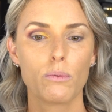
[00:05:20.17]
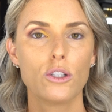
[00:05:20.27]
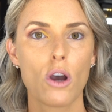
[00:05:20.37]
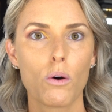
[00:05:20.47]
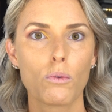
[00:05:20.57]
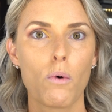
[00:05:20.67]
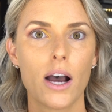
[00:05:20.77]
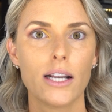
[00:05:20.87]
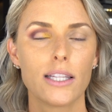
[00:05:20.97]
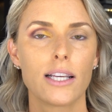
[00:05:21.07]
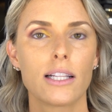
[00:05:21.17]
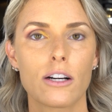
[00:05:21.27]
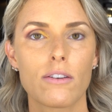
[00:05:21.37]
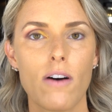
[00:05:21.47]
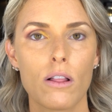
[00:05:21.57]
You don't want
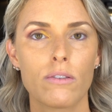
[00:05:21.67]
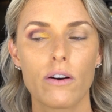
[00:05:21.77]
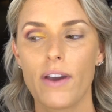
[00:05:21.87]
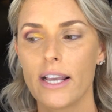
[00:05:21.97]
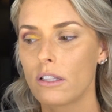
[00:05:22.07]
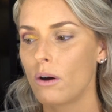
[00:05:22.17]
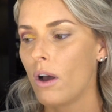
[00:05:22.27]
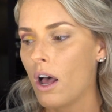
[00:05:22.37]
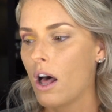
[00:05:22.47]
glitter to fall over the face. So